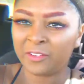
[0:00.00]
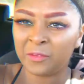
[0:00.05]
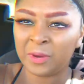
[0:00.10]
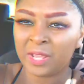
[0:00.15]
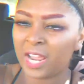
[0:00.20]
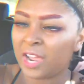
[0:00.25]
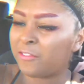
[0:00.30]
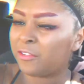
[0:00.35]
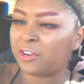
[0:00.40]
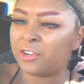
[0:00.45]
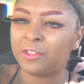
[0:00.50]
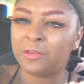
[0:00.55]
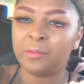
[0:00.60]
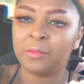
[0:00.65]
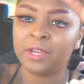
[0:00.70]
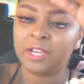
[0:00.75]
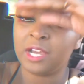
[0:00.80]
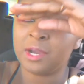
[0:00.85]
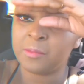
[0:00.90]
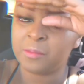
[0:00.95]
whatever, the
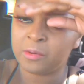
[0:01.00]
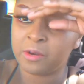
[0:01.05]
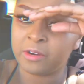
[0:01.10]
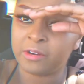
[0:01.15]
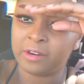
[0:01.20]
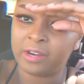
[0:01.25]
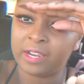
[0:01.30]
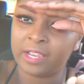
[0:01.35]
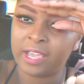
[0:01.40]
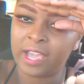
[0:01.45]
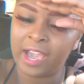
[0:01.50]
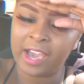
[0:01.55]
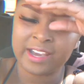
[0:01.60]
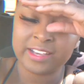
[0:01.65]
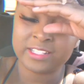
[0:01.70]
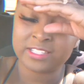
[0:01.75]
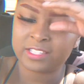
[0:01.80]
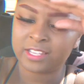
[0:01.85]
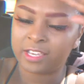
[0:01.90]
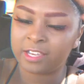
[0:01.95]
wig I'm wearing
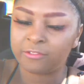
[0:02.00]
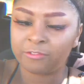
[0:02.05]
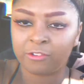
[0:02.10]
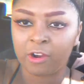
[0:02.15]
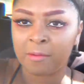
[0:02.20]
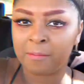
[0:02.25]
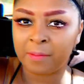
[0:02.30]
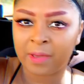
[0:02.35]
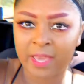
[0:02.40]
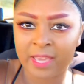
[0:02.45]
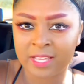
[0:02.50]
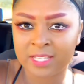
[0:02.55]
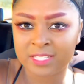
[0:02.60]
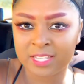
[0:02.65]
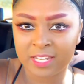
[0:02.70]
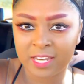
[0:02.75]
has like front bangs